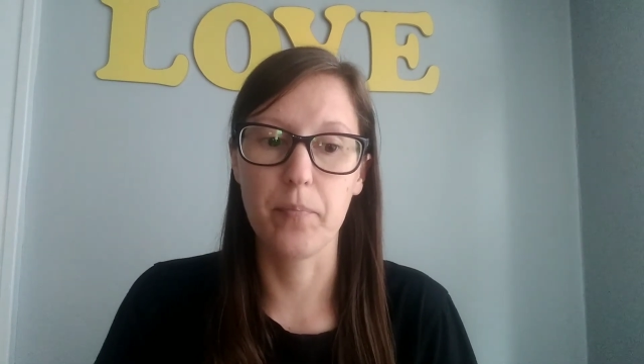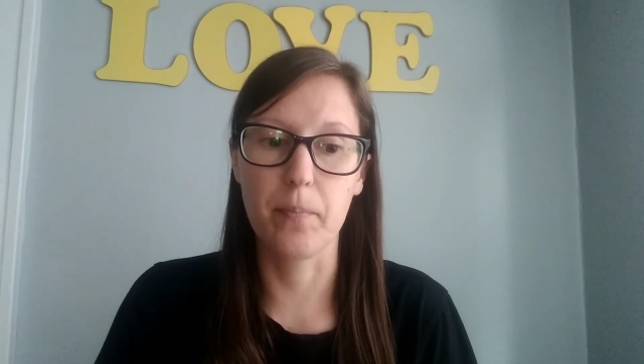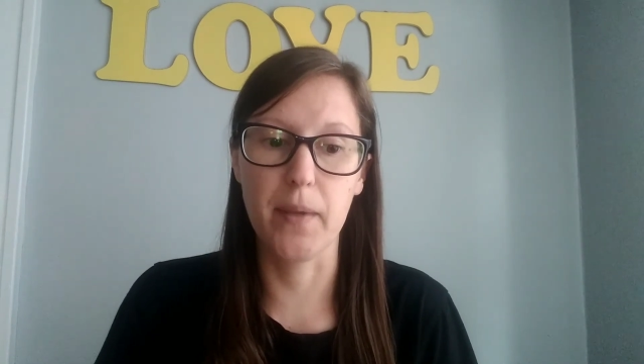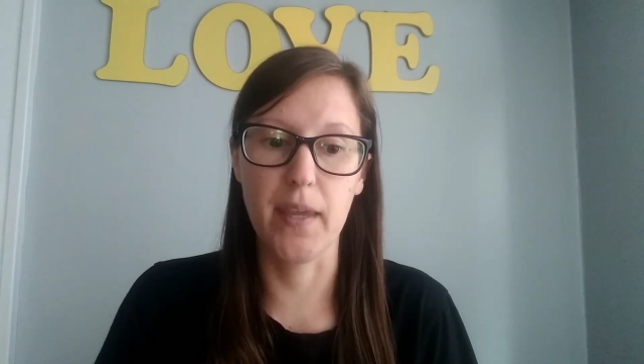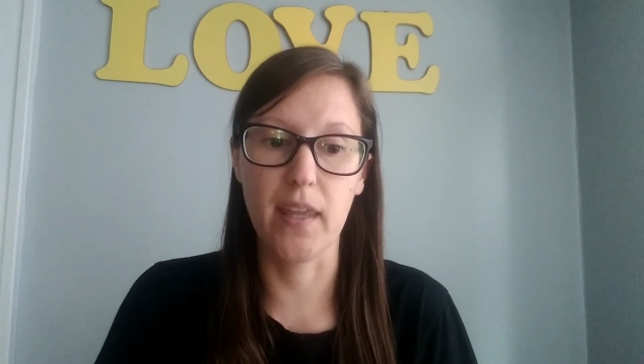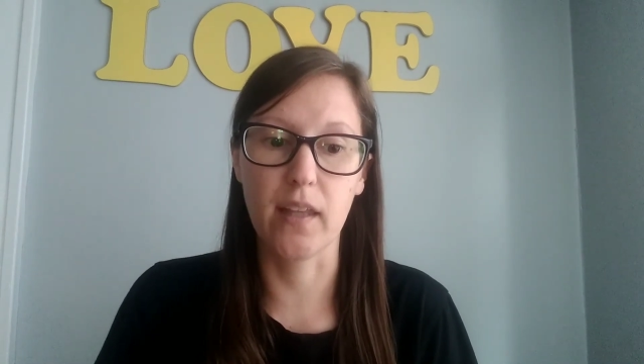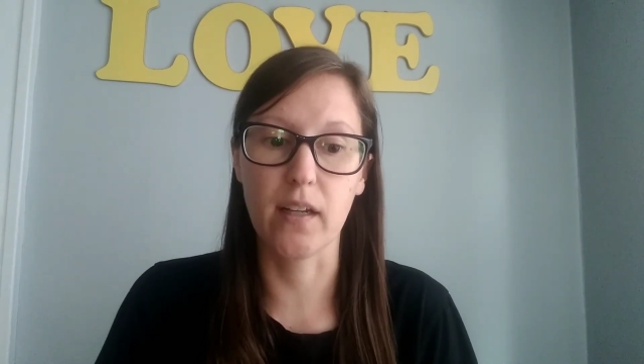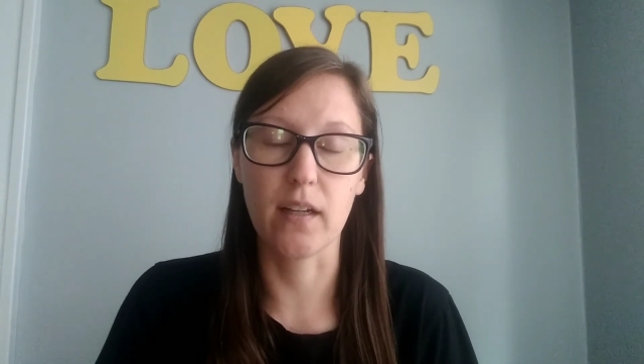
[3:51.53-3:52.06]

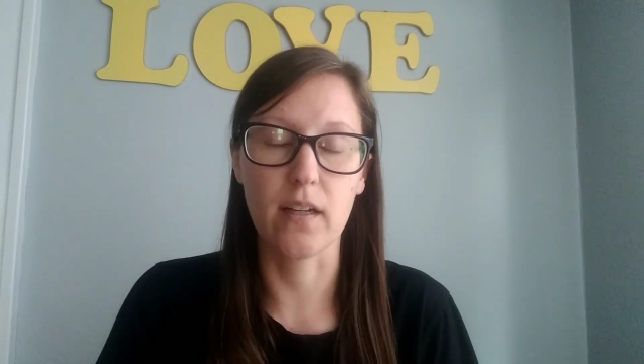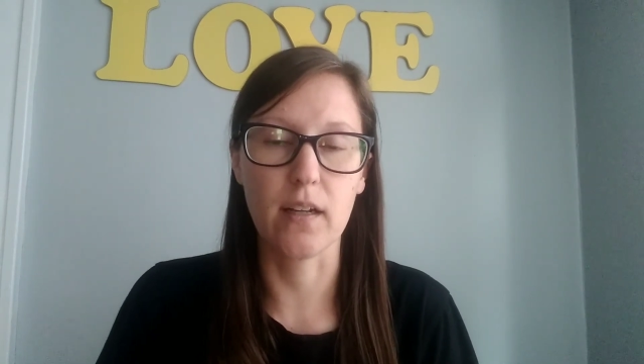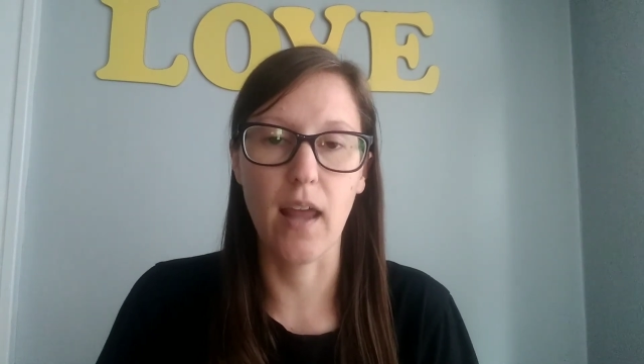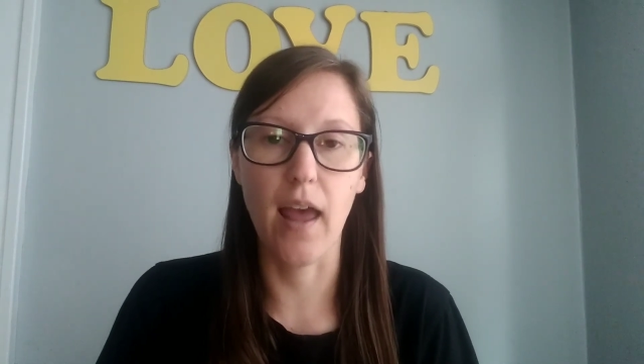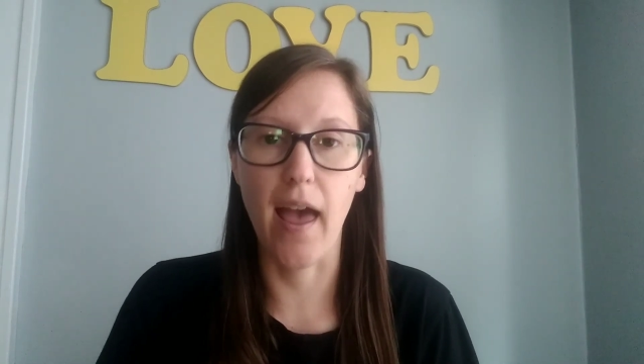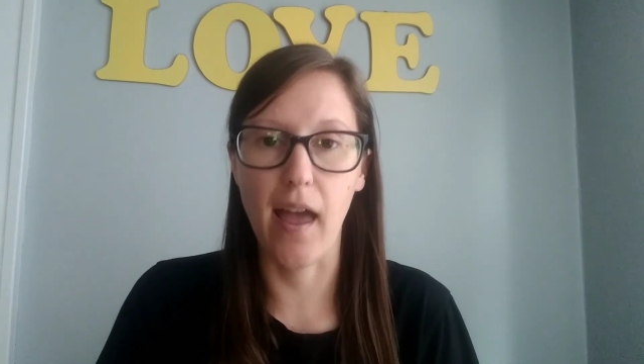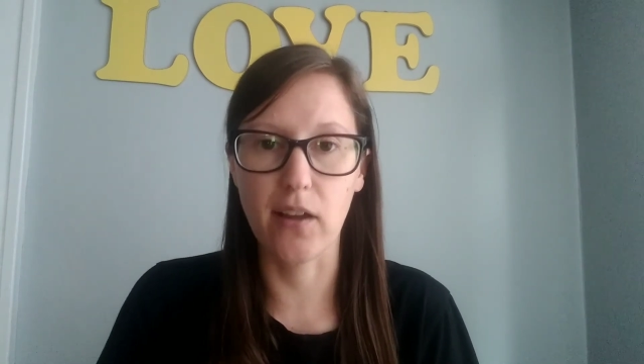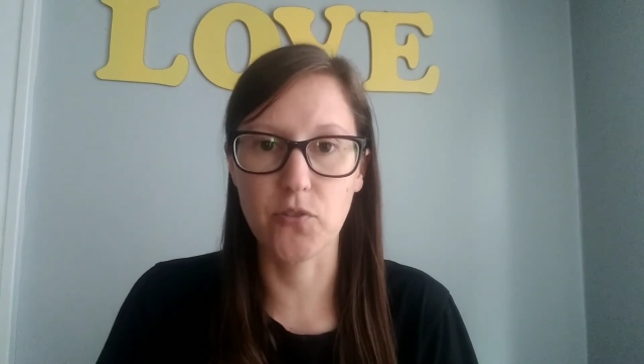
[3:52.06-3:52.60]
being an
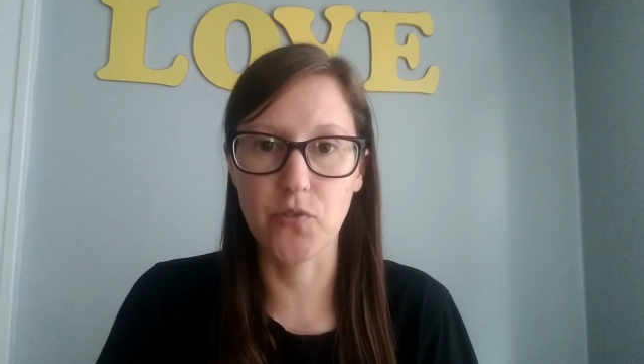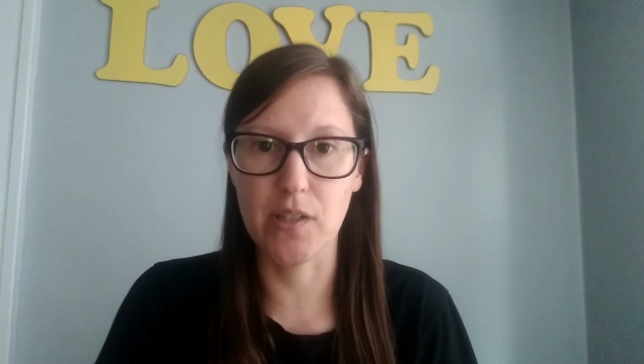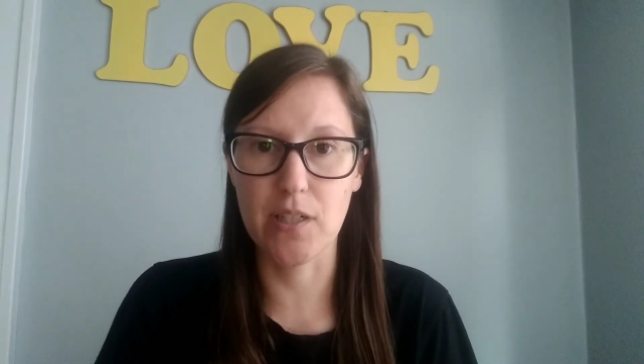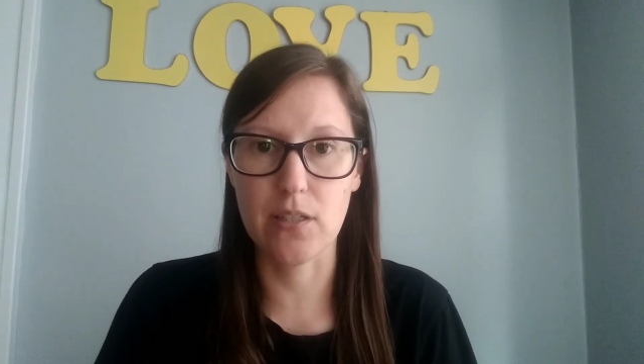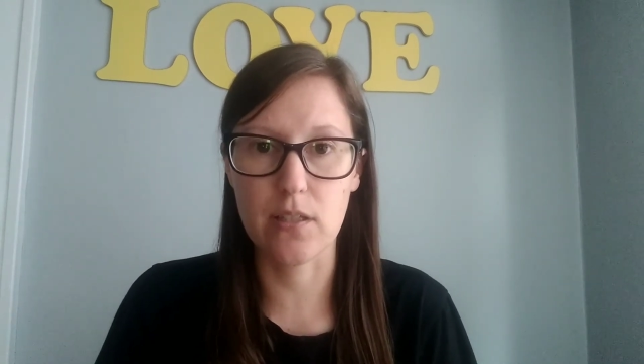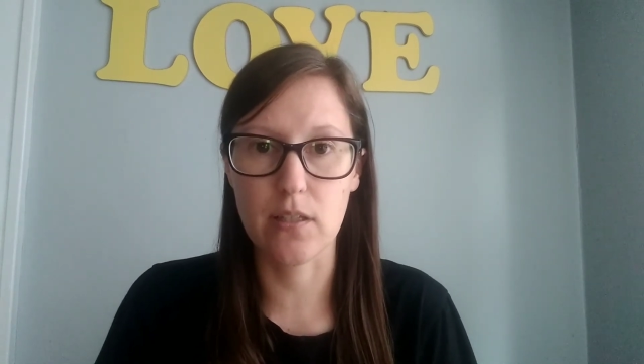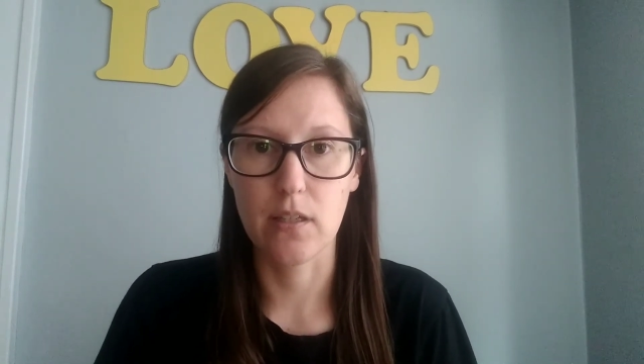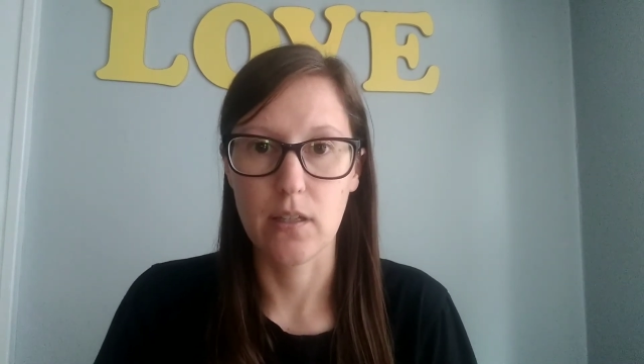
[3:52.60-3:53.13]

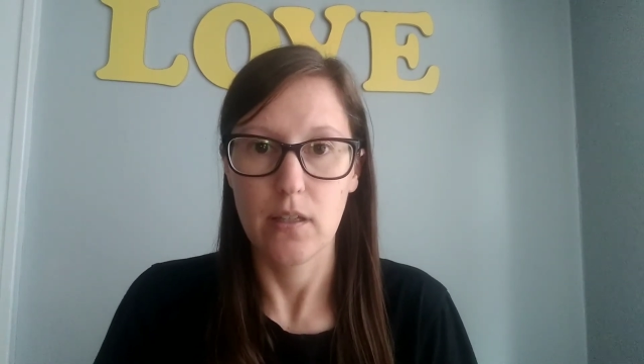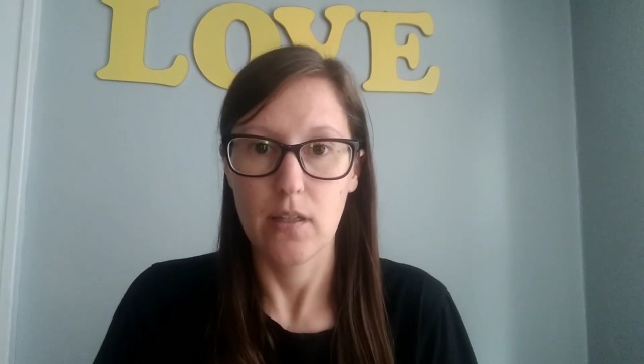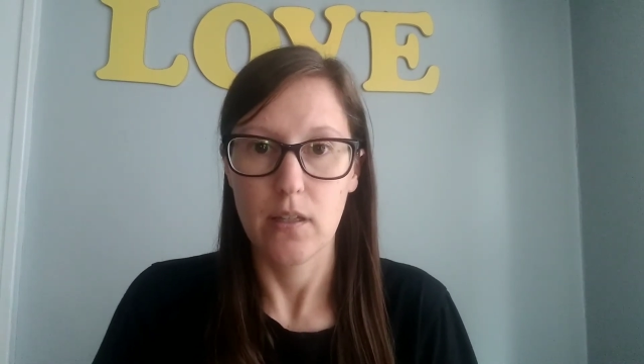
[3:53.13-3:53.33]
actress.